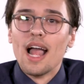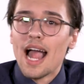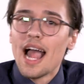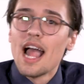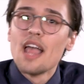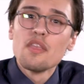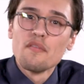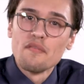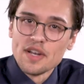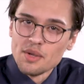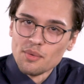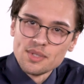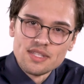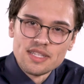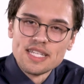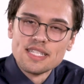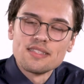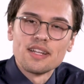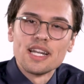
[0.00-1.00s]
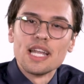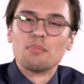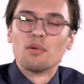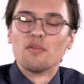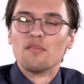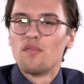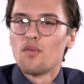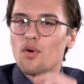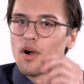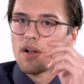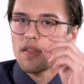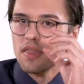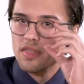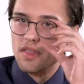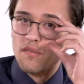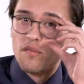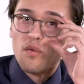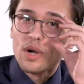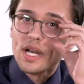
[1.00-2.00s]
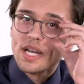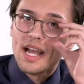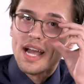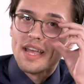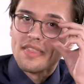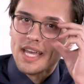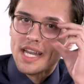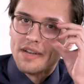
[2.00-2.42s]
And the video was released on April 4th, the 49th